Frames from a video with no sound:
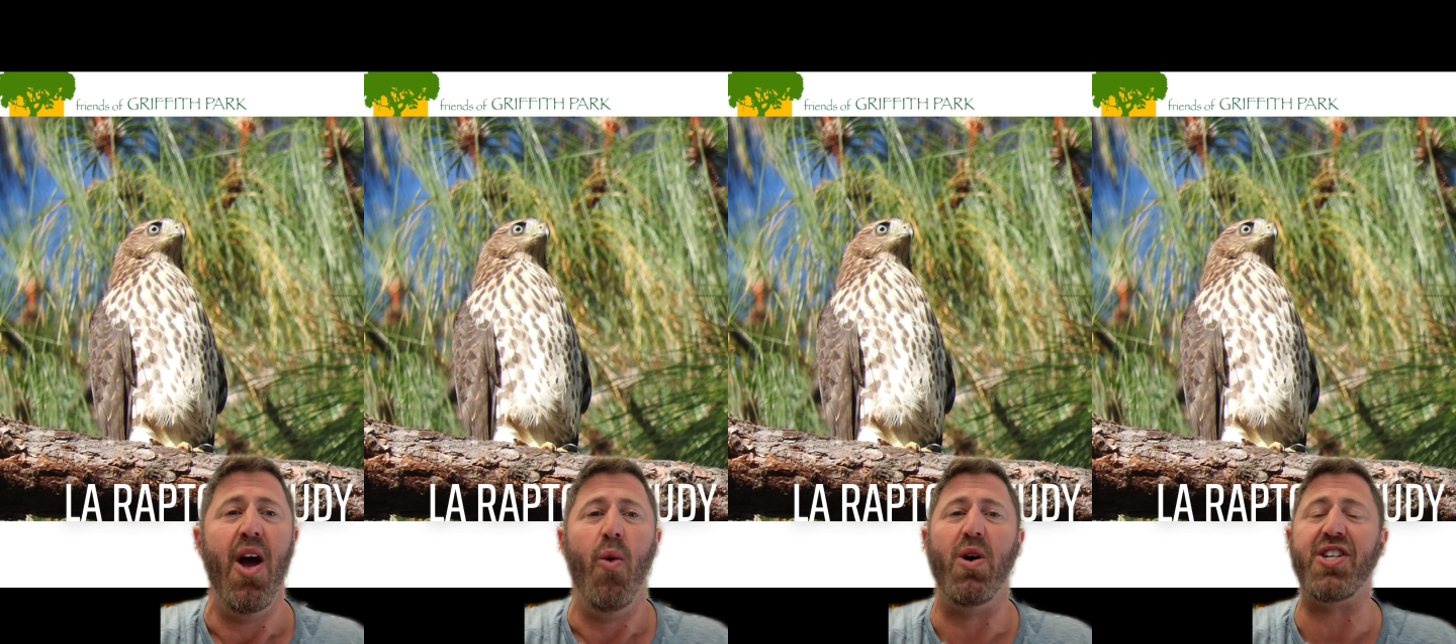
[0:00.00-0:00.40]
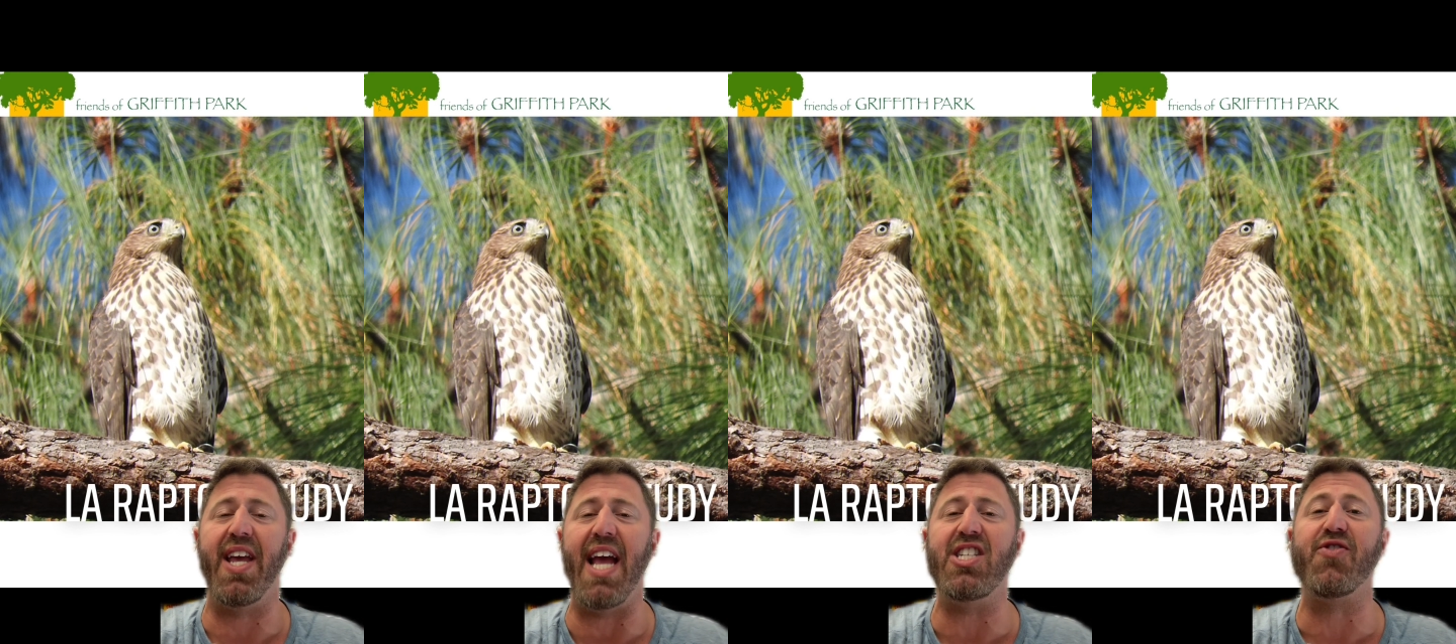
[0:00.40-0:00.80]
which
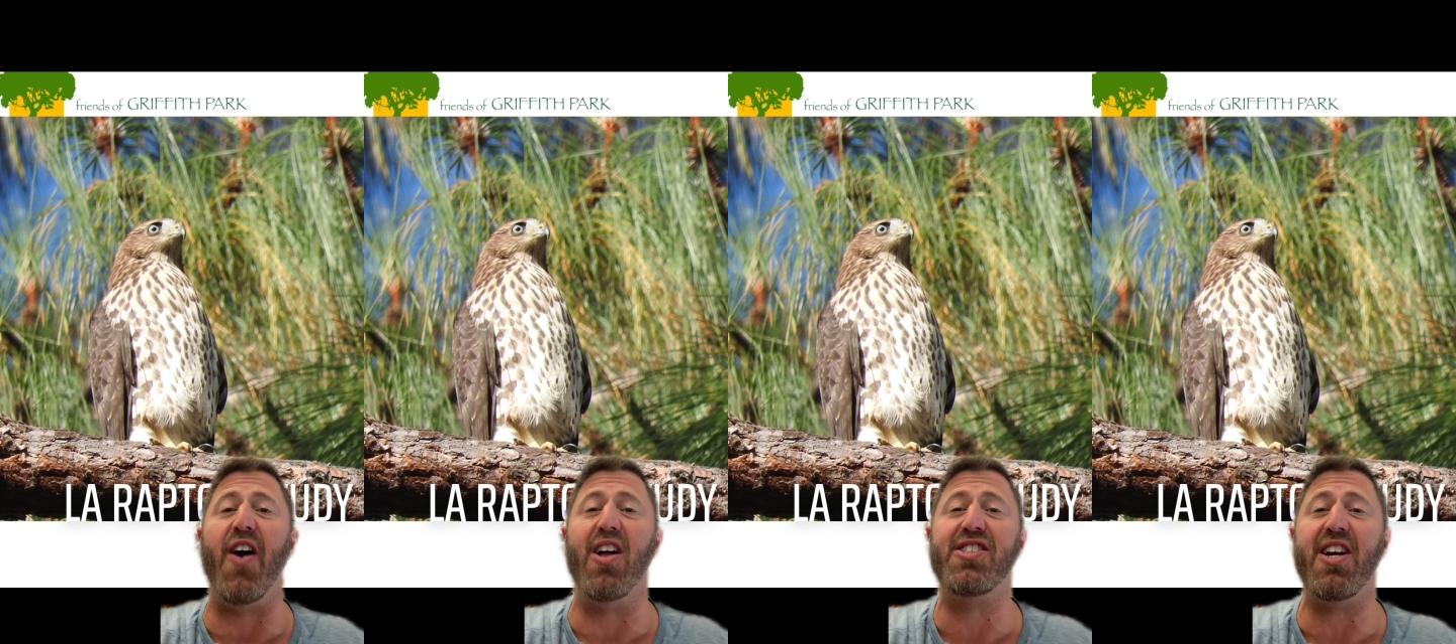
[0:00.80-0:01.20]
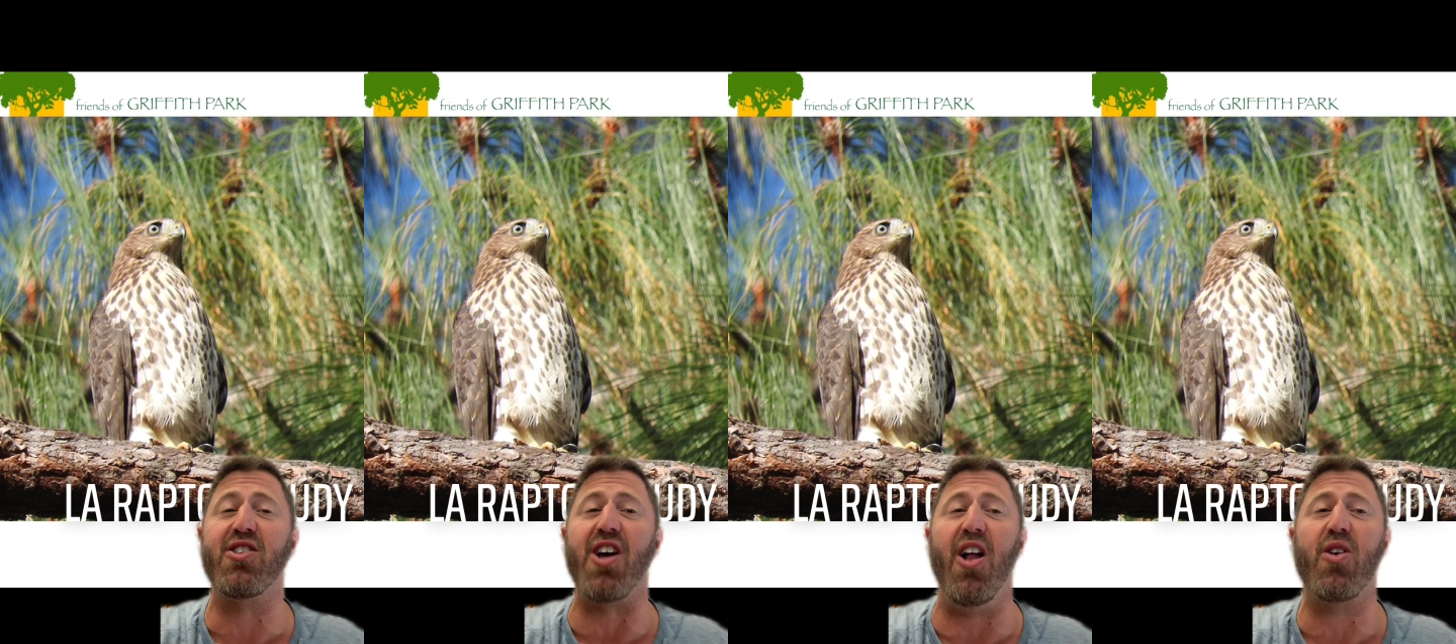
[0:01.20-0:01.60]
engages
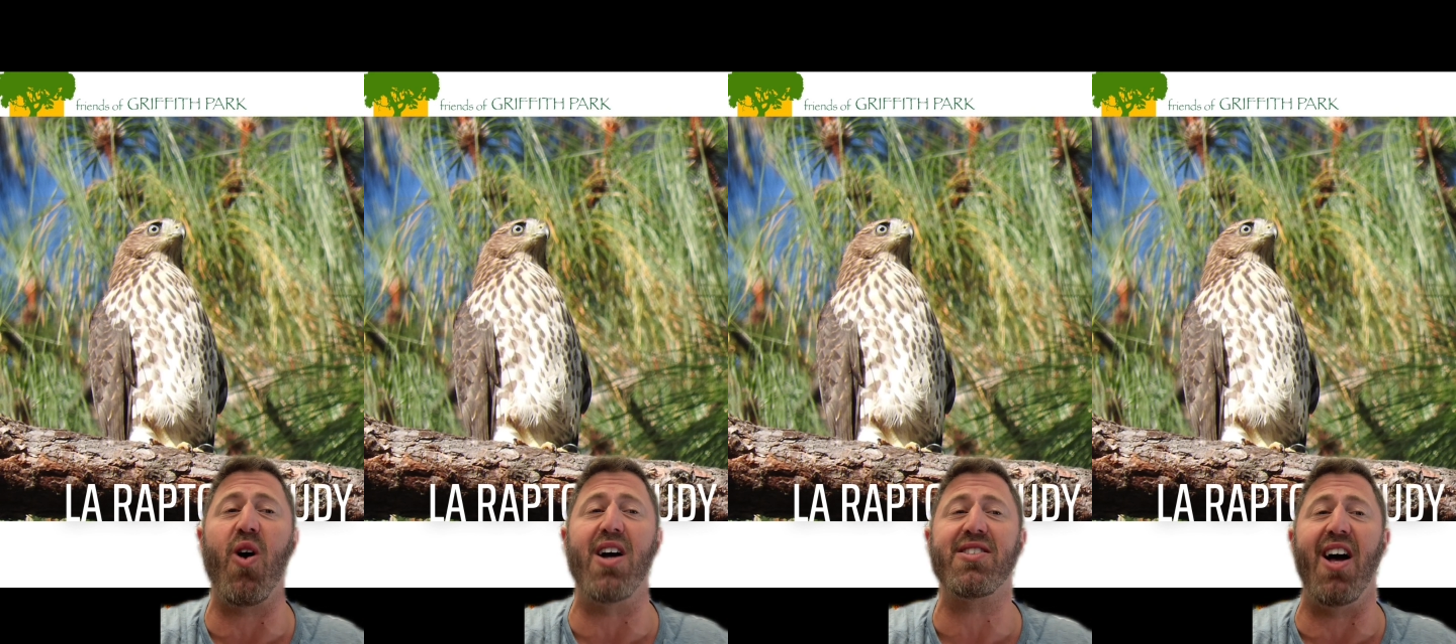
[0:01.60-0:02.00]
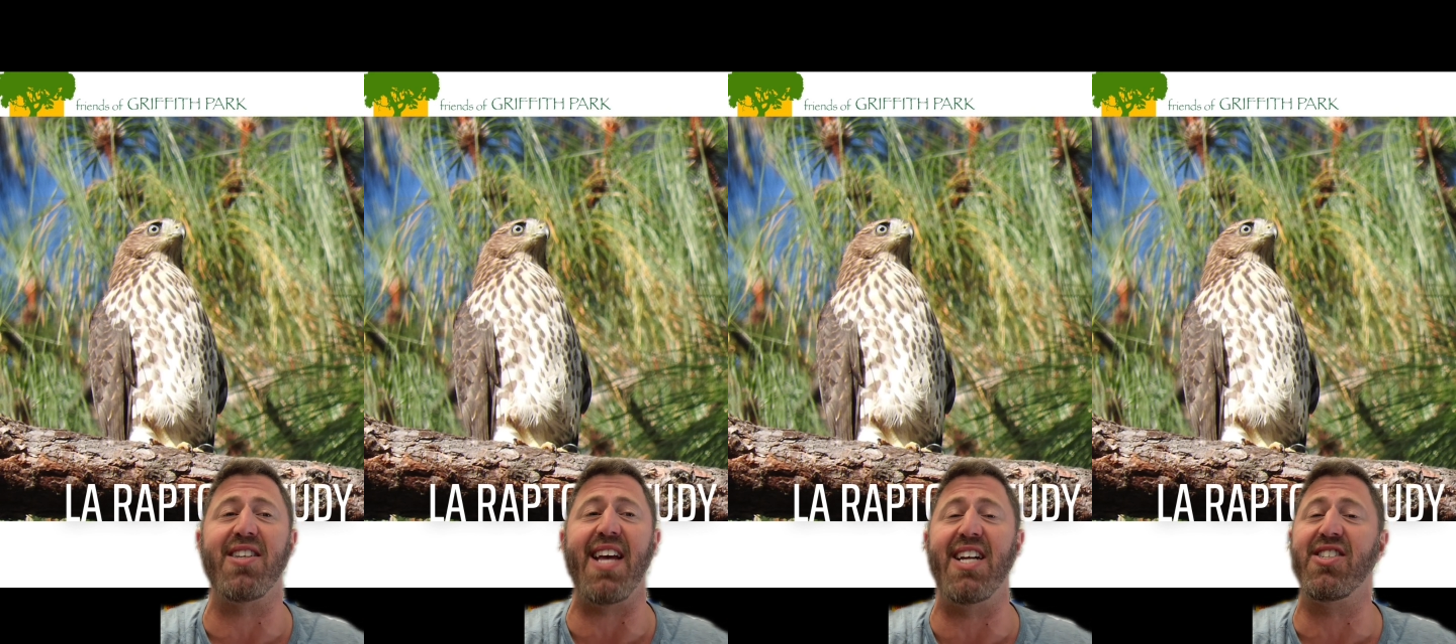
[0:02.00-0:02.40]
volunteers all across
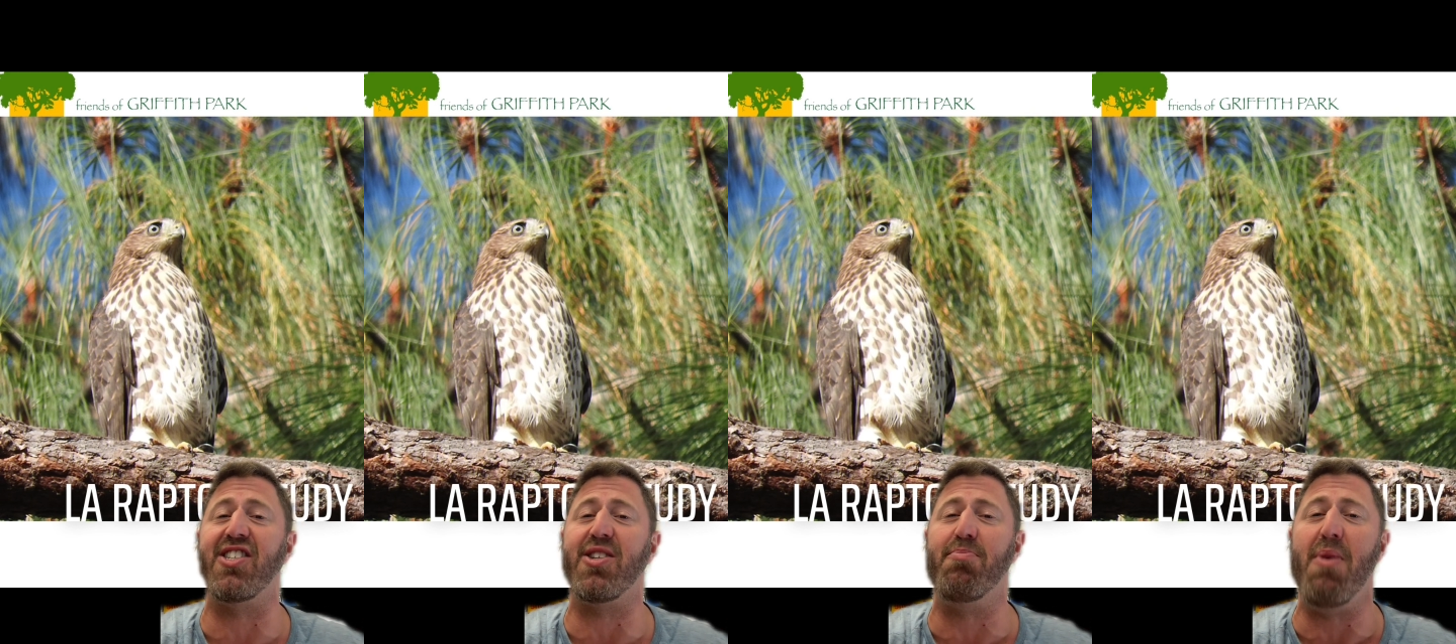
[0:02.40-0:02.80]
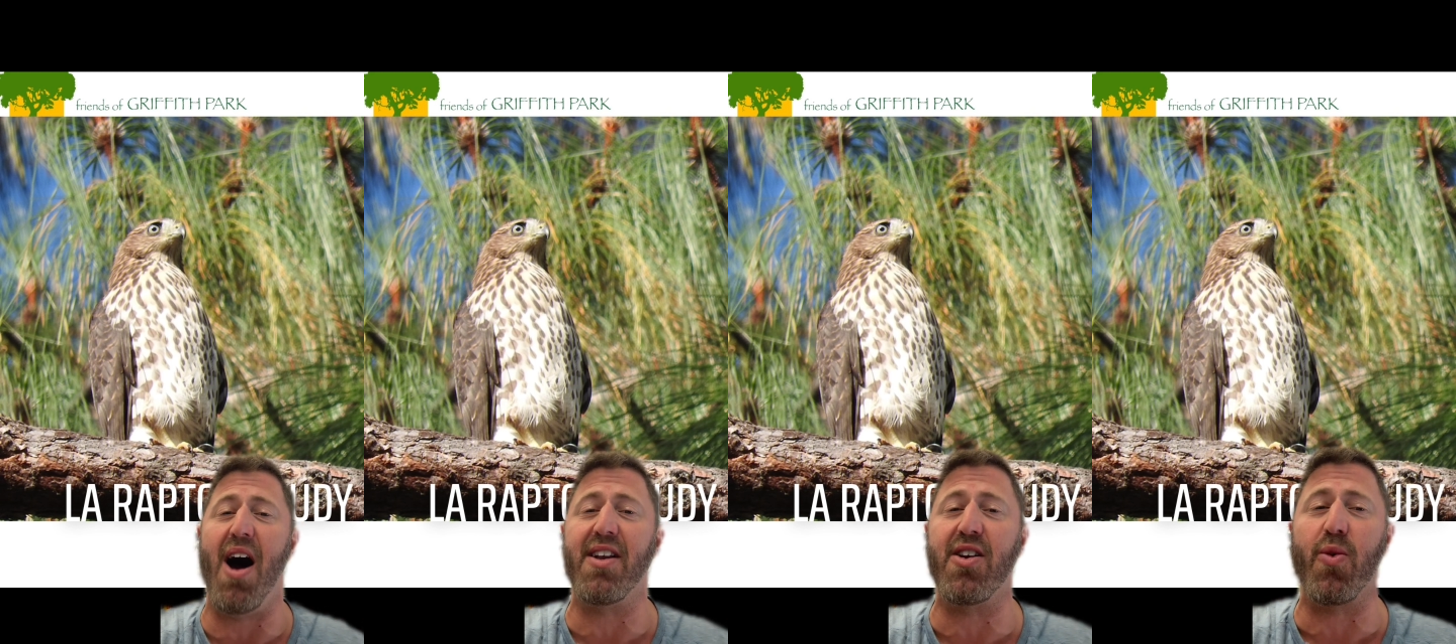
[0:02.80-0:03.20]
Los Angeles to
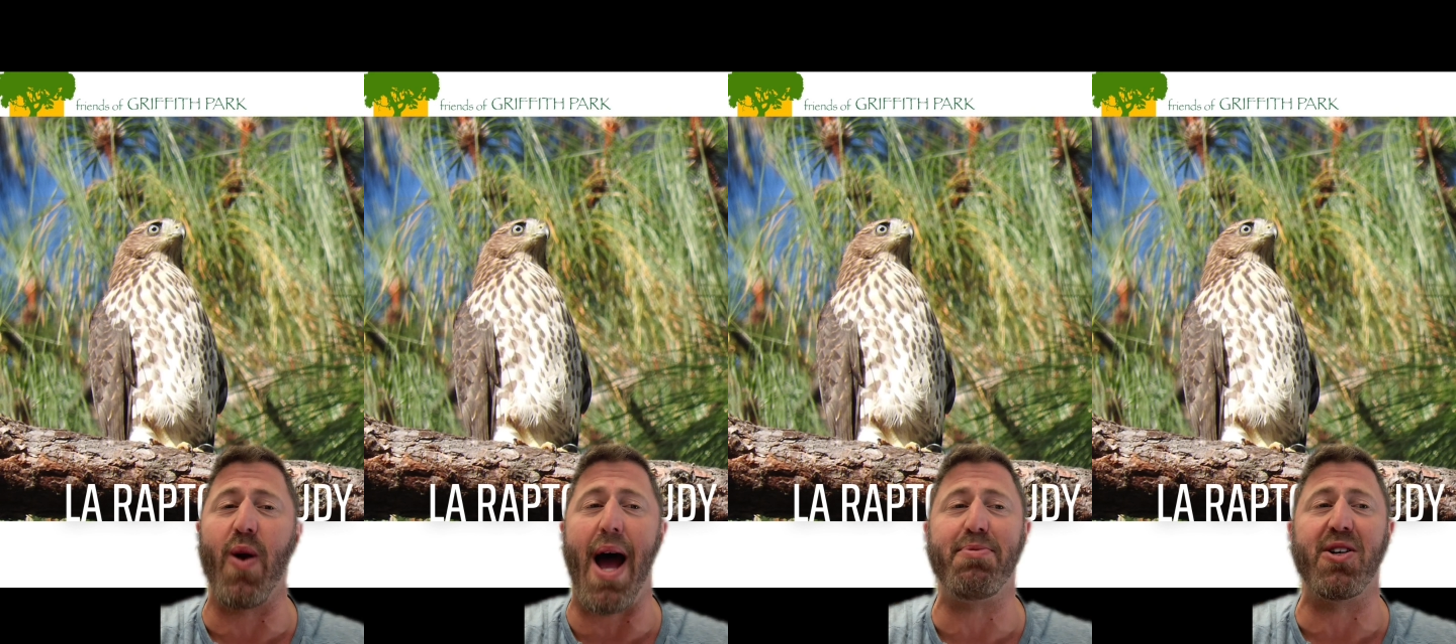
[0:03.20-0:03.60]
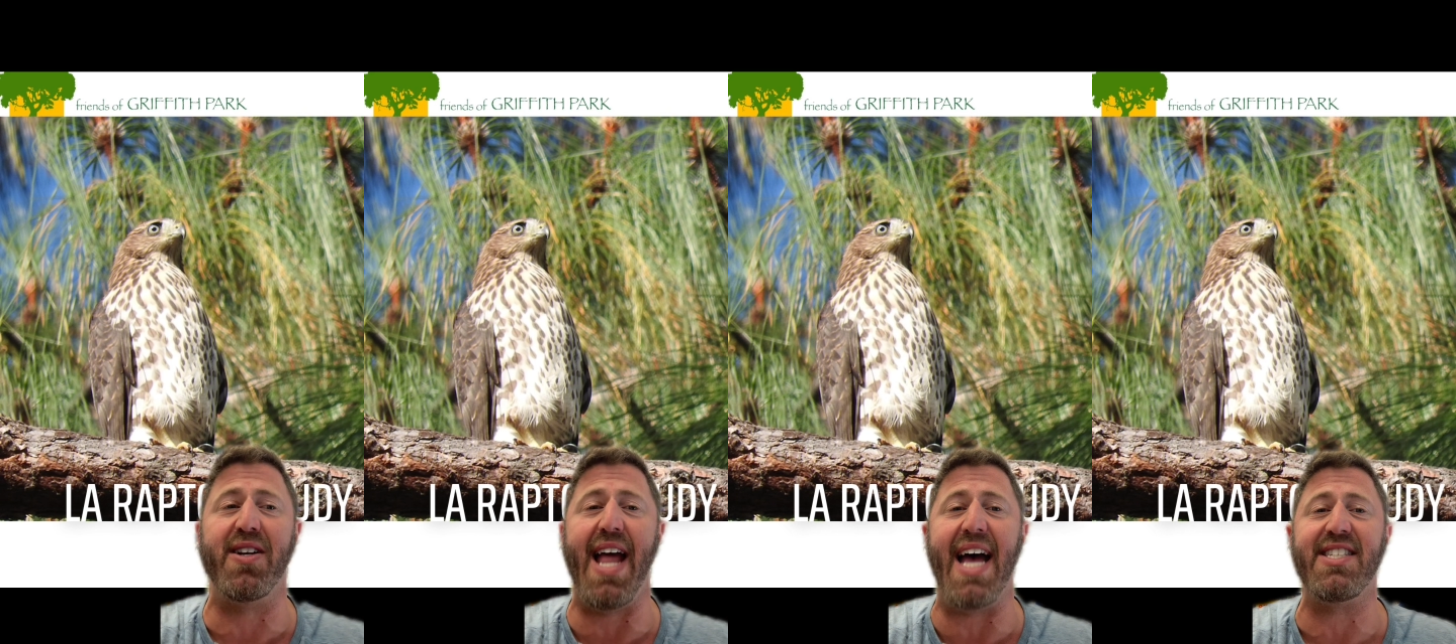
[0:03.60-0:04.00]
monitor raptor
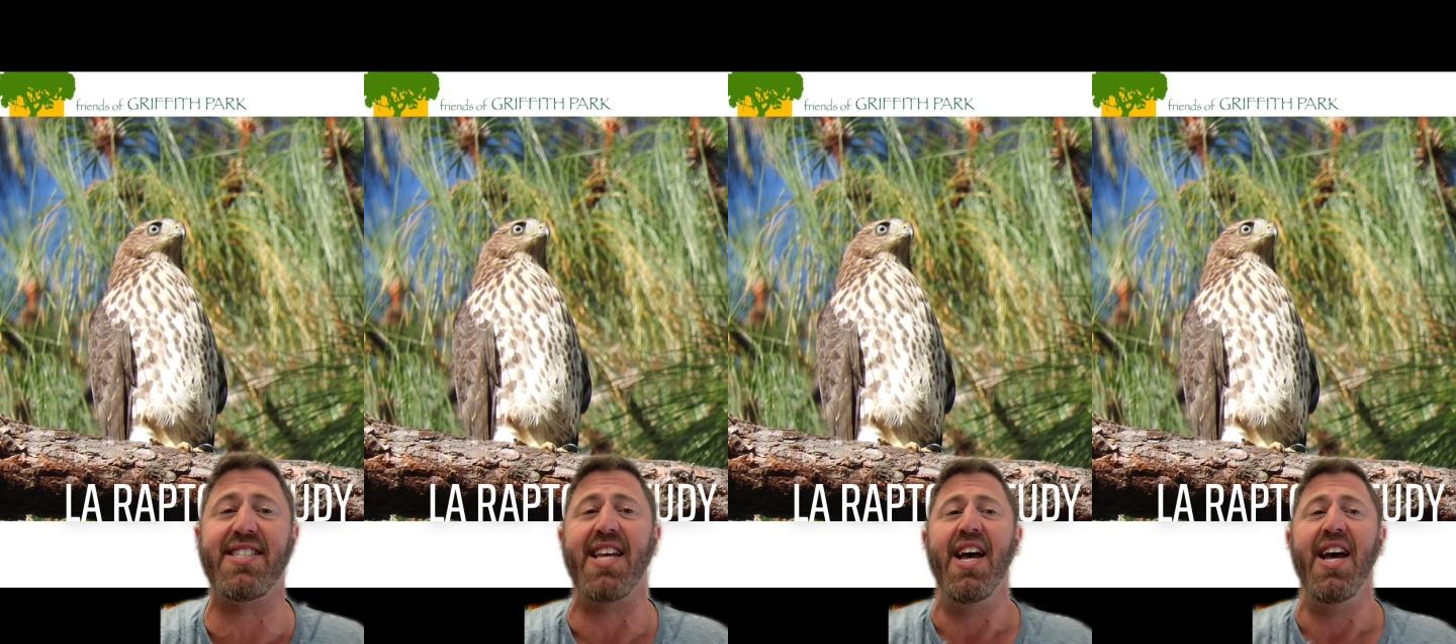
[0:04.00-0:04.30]
nests,